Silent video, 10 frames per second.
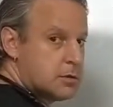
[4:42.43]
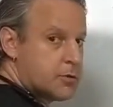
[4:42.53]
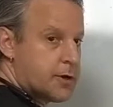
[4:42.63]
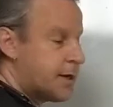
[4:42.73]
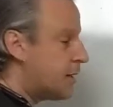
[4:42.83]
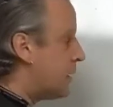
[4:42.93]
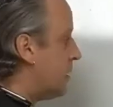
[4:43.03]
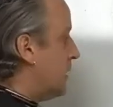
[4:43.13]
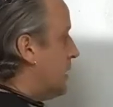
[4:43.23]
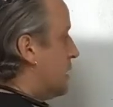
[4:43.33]
Okay?
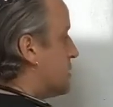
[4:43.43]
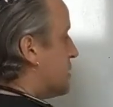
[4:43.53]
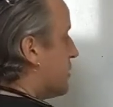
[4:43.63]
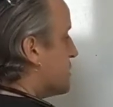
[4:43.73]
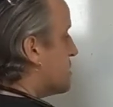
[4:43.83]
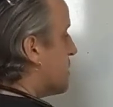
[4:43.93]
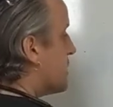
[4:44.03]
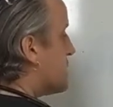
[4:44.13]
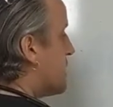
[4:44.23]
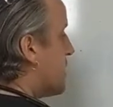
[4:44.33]
So it
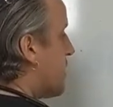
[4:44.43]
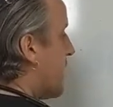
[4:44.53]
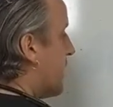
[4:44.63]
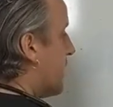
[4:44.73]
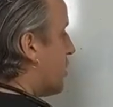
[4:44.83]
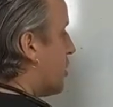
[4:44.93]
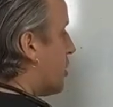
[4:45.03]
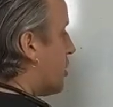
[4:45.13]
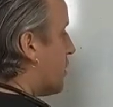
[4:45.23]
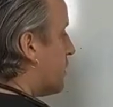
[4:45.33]
starts here and it
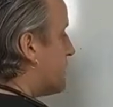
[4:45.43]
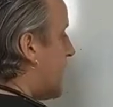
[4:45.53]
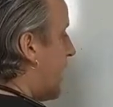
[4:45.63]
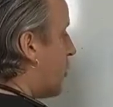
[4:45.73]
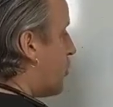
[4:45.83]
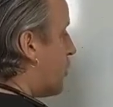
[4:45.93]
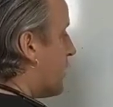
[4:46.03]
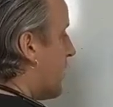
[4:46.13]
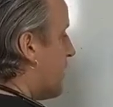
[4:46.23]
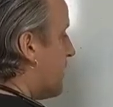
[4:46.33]
curves
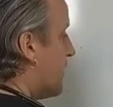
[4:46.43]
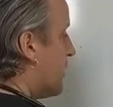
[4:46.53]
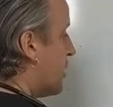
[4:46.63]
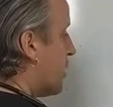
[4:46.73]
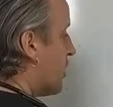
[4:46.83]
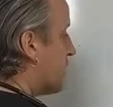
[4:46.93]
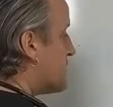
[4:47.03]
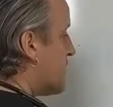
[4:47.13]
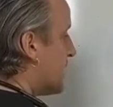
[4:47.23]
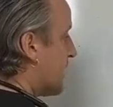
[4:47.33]
outward and then curves
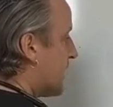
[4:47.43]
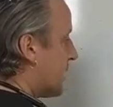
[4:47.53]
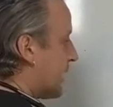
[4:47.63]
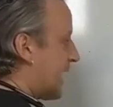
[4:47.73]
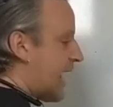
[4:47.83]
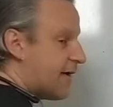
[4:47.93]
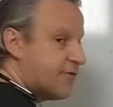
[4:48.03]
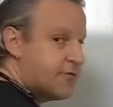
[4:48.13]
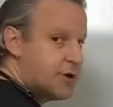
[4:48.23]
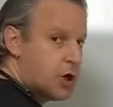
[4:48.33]
in, kind of like half
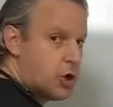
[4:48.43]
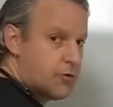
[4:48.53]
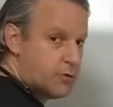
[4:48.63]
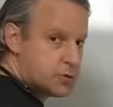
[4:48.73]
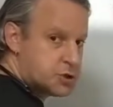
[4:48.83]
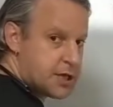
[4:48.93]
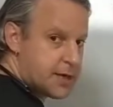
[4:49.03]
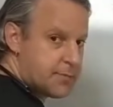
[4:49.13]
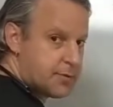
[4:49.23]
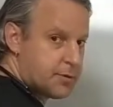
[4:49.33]
of an oval
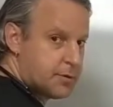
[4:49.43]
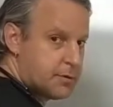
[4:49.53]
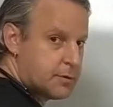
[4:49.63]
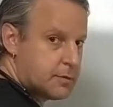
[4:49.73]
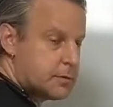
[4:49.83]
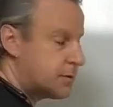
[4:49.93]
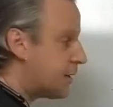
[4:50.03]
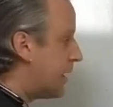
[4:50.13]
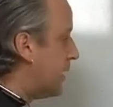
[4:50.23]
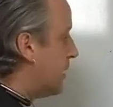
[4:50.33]
shape.
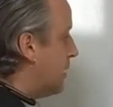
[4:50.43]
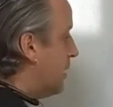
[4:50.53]
Okay?